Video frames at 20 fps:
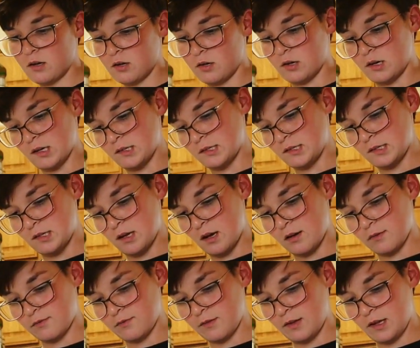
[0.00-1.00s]
crust
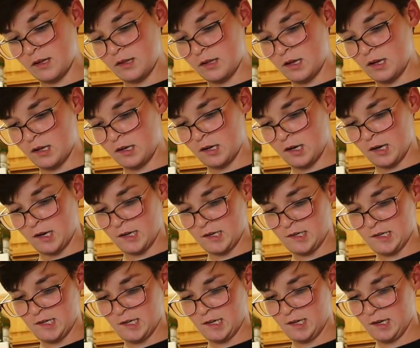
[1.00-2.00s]
stuff, and then I
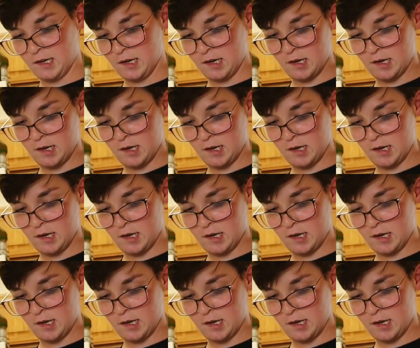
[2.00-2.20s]
need,